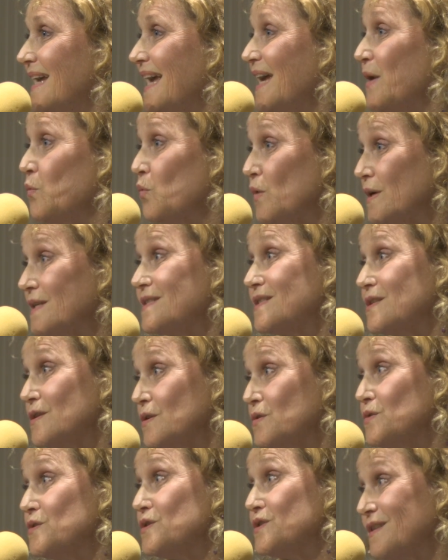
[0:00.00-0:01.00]
And one
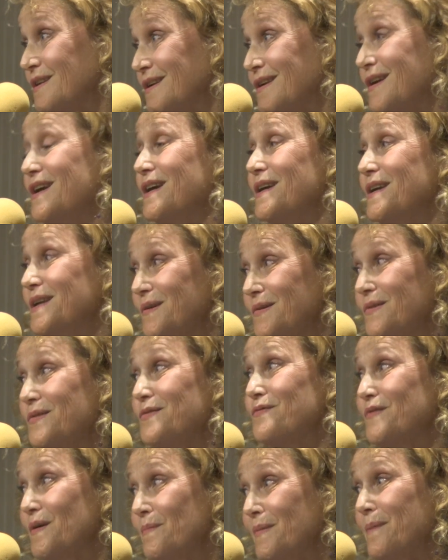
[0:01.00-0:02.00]
solution,
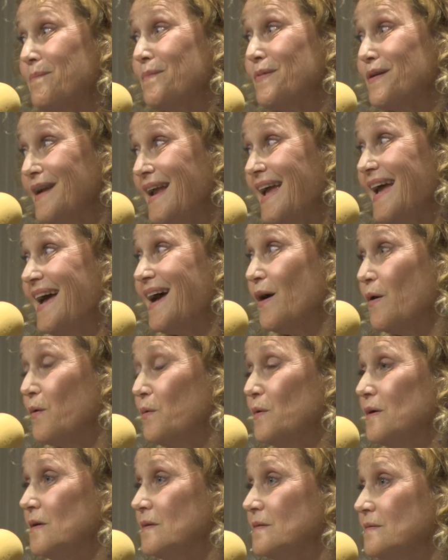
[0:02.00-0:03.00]
remember
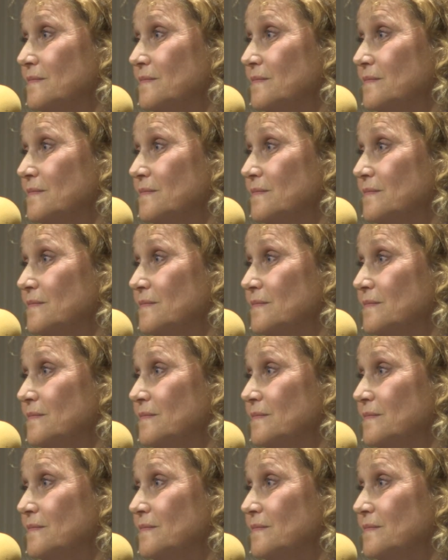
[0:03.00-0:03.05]
now.